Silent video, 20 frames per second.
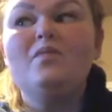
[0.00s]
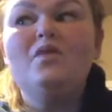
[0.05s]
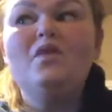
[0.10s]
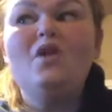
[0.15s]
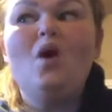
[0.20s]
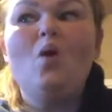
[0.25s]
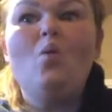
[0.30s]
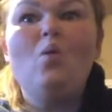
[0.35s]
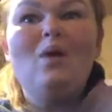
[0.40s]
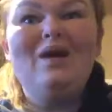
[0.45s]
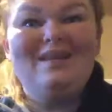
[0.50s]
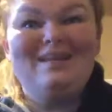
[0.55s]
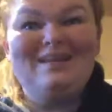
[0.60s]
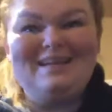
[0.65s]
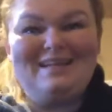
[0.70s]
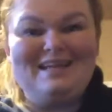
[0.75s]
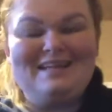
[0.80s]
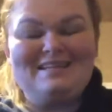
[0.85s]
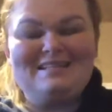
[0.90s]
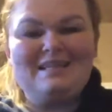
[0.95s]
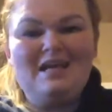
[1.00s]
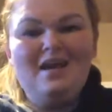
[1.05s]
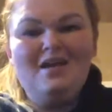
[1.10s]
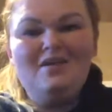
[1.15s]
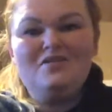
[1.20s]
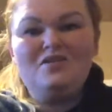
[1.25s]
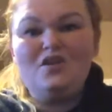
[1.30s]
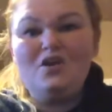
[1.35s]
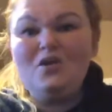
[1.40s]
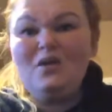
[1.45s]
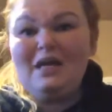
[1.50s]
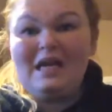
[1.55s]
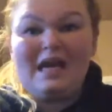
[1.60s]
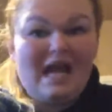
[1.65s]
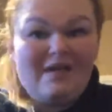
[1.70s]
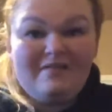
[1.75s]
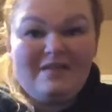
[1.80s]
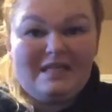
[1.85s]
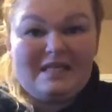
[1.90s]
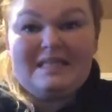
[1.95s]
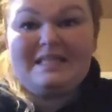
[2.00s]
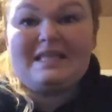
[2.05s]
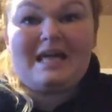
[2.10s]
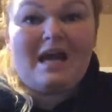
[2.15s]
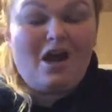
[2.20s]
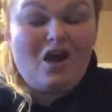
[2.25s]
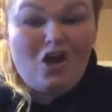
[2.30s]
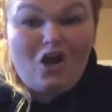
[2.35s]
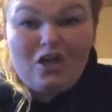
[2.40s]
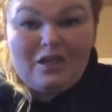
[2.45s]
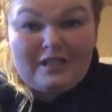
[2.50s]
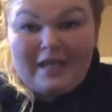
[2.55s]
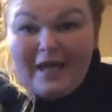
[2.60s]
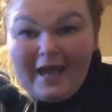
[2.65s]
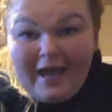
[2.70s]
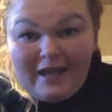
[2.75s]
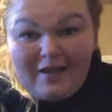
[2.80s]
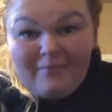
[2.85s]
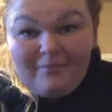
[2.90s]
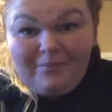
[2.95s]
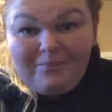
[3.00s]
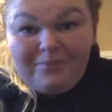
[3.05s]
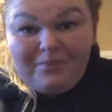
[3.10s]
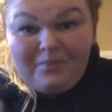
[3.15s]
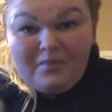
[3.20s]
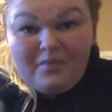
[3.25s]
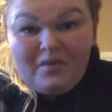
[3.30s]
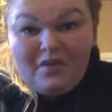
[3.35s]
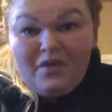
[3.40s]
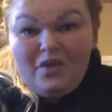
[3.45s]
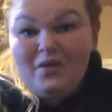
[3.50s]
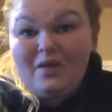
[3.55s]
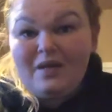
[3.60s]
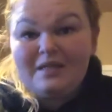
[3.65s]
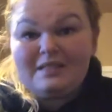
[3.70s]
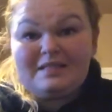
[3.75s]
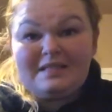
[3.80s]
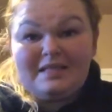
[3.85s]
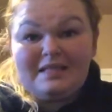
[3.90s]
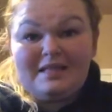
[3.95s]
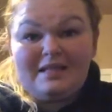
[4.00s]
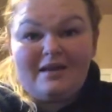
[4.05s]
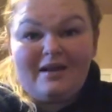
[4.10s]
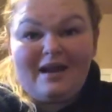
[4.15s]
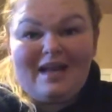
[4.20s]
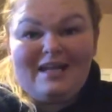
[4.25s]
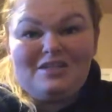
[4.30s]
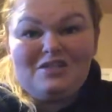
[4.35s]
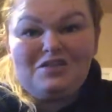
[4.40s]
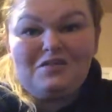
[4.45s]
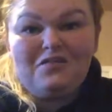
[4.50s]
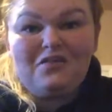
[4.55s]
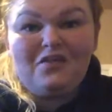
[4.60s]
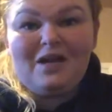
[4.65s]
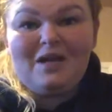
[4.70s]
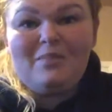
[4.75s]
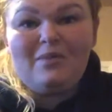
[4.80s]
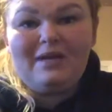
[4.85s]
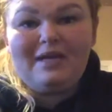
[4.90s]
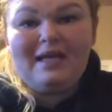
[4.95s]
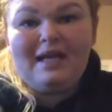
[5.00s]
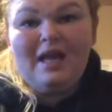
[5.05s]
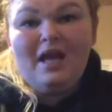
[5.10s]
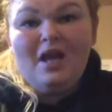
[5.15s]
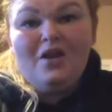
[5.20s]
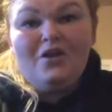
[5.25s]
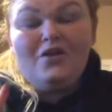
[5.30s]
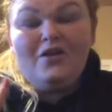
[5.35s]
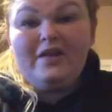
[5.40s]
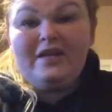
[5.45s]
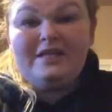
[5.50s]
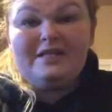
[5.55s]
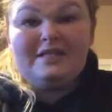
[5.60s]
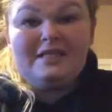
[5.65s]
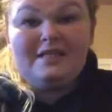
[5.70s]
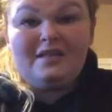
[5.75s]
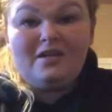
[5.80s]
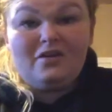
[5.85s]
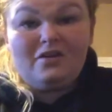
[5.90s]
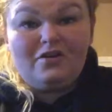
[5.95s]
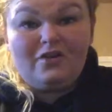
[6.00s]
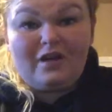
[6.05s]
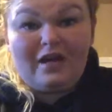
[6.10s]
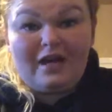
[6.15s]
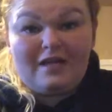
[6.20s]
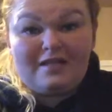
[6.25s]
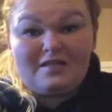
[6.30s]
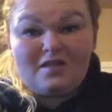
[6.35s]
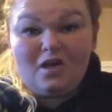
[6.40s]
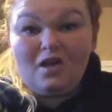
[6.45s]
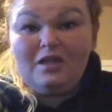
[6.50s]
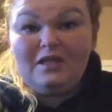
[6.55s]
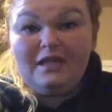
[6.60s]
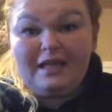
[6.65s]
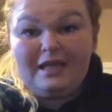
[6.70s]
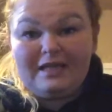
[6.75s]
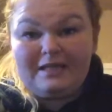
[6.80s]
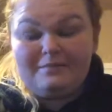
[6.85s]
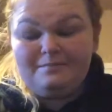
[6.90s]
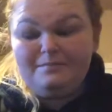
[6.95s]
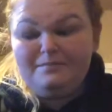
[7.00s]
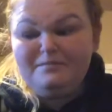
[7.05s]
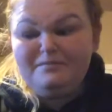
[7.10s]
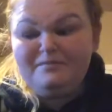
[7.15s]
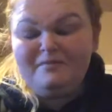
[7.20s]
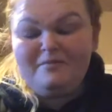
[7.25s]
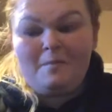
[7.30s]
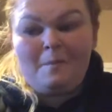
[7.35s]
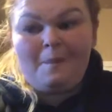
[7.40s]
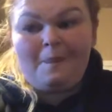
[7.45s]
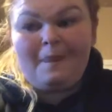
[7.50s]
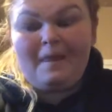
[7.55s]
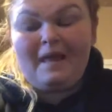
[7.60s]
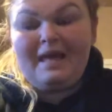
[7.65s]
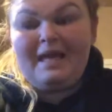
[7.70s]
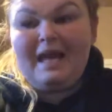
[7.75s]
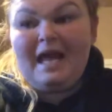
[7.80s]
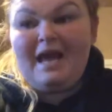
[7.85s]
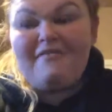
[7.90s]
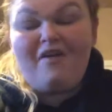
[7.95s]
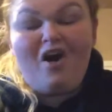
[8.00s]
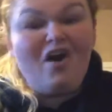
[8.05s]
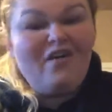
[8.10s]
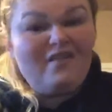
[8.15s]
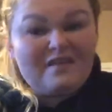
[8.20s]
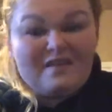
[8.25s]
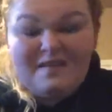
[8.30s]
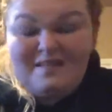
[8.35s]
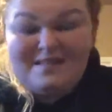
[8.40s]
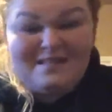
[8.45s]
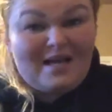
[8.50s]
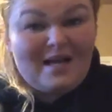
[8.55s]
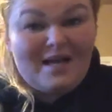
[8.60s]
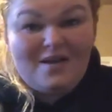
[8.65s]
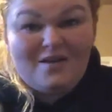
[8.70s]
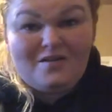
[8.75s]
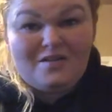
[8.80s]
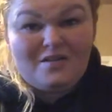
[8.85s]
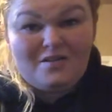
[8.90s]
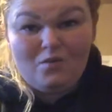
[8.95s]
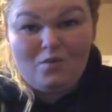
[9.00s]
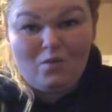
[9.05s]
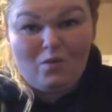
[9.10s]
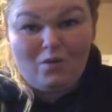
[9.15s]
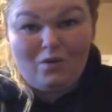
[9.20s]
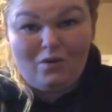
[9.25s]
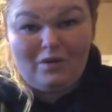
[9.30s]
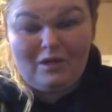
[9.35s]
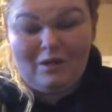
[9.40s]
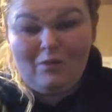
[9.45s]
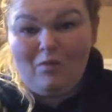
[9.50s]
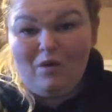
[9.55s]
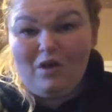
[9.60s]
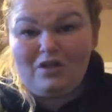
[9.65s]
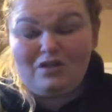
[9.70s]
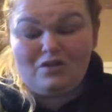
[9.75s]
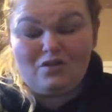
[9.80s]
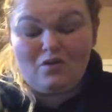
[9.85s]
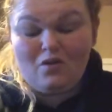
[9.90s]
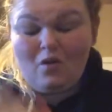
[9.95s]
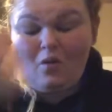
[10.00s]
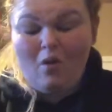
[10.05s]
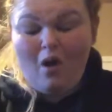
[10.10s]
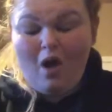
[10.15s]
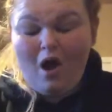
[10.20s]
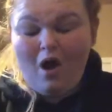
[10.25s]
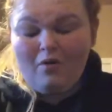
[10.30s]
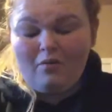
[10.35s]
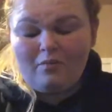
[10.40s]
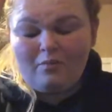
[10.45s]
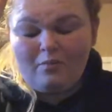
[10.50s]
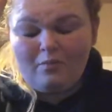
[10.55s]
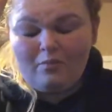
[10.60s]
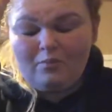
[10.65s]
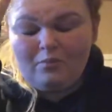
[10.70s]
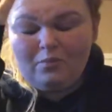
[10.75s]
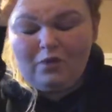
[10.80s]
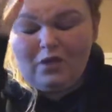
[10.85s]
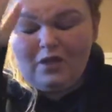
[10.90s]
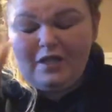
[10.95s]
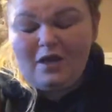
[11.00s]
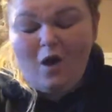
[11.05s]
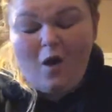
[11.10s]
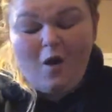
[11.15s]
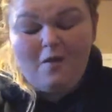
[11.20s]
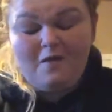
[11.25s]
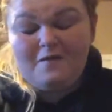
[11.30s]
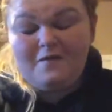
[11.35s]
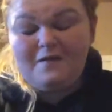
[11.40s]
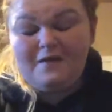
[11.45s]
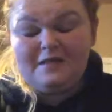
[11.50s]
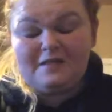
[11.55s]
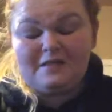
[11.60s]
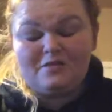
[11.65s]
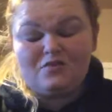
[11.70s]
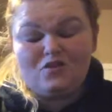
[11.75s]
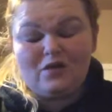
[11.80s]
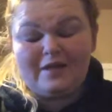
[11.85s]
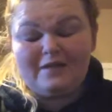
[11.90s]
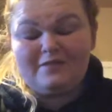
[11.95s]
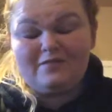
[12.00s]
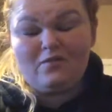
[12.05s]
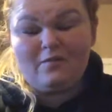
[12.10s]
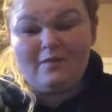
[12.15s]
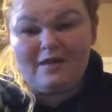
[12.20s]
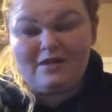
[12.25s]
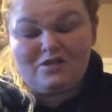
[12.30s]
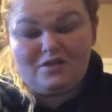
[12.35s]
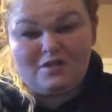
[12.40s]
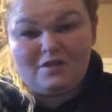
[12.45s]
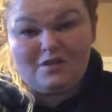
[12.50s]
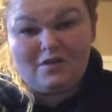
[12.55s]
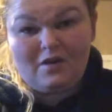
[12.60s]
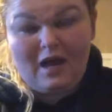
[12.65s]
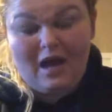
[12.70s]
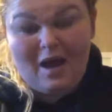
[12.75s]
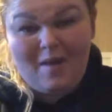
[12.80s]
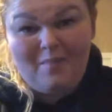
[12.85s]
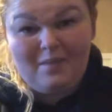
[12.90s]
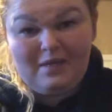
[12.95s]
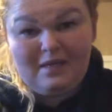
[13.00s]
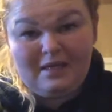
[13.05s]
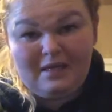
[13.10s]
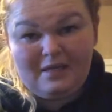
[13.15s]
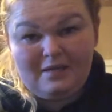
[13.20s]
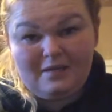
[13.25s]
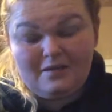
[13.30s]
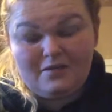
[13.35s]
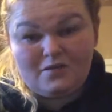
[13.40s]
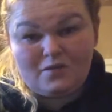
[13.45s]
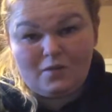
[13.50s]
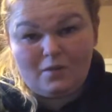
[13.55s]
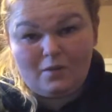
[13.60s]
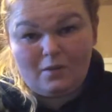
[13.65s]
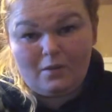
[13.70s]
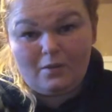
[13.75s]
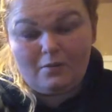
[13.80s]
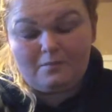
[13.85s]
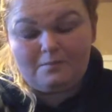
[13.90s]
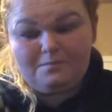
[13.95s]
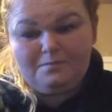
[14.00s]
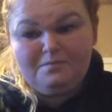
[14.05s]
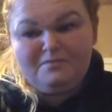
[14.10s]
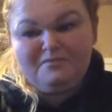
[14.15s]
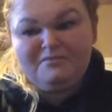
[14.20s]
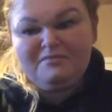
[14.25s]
no willingness. So you can have the desire all day. You can sit there. Hey, Jennifer. Hey, Brittany. You can sit there on your ass all day and have all the desires in the world and what look at all of these transformations that are happening in this group.